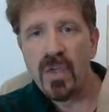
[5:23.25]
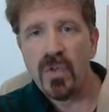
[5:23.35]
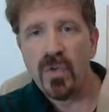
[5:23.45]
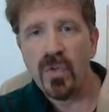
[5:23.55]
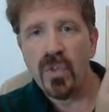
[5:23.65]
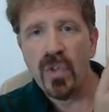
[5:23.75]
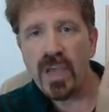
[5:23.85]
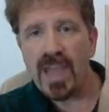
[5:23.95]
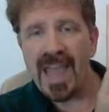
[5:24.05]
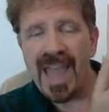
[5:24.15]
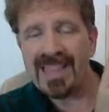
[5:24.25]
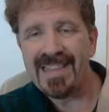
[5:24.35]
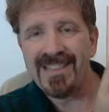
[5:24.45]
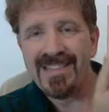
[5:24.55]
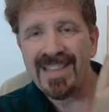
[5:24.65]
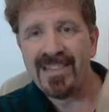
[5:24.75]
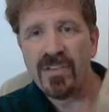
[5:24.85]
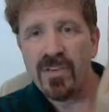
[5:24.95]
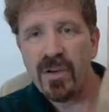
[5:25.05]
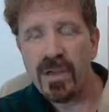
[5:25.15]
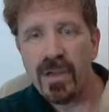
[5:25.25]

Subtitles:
You look at the center,